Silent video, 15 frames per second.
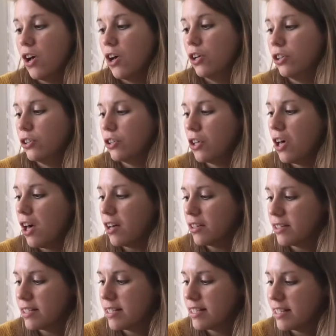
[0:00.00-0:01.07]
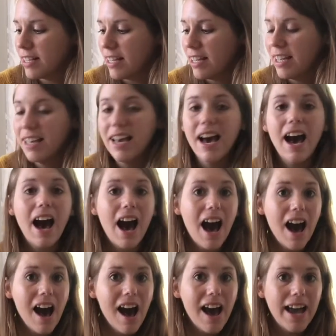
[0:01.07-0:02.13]
Look, see?
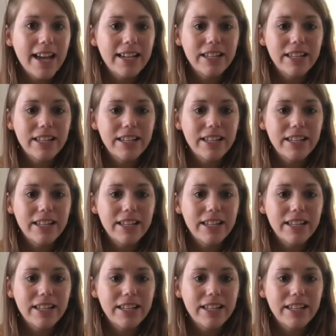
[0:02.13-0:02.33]
I